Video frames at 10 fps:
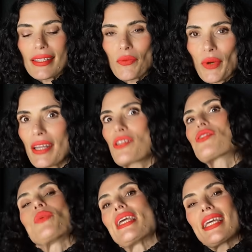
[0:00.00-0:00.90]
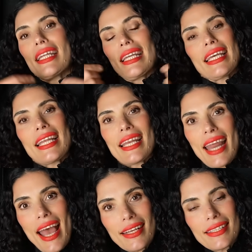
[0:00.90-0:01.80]
in which we can
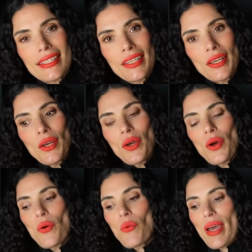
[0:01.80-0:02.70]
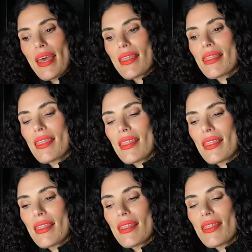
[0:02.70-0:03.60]
connect with
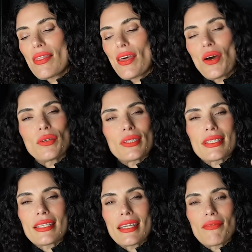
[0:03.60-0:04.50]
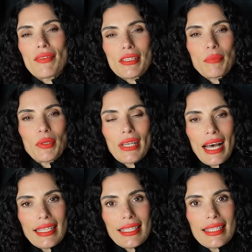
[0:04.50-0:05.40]
those invisible,
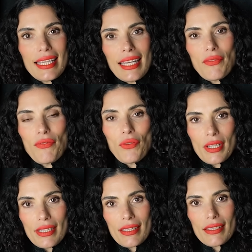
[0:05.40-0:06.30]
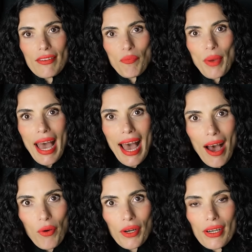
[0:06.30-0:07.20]
unseen forces of
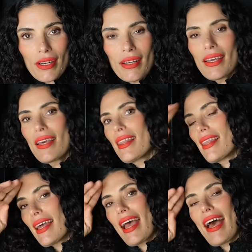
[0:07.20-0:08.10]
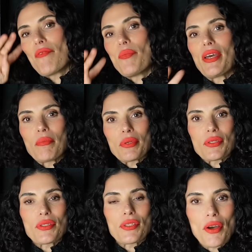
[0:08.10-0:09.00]
power that have been
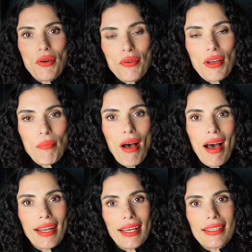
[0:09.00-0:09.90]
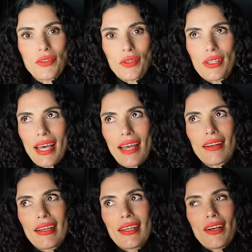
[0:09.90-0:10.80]
bestowed upon us or that
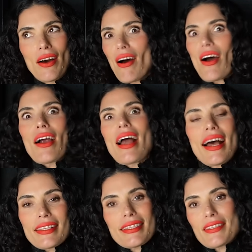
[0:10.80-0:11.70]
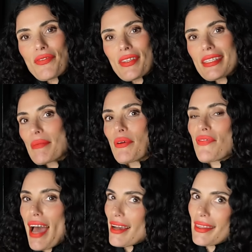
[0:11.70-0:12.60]
are us for the simple
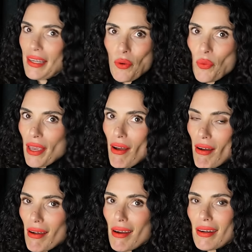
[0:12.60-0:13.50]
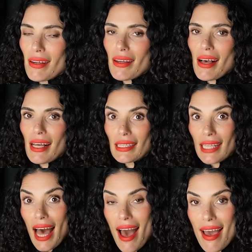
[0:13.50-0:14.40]
fact that we are
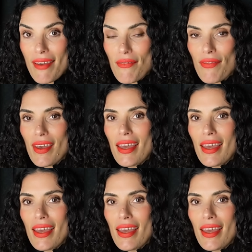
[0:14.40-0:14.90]
alive.